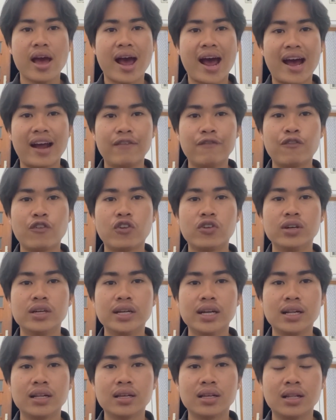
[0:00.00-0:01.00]
and for
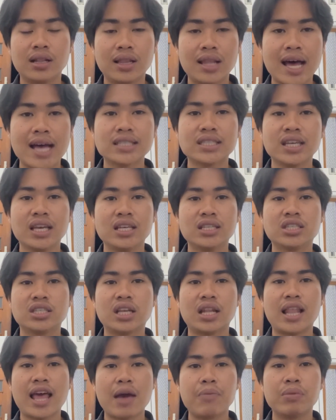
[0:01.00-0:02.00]
the last is
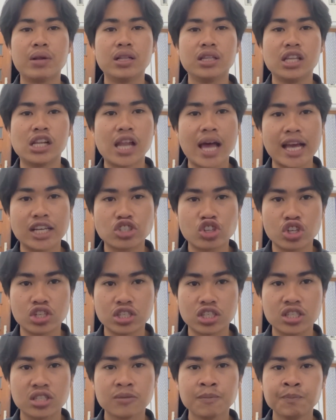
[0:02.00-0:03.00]
syllable
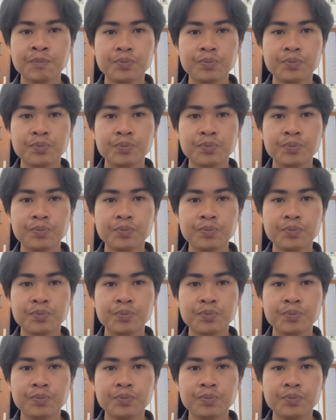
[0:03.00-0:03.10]
deletions.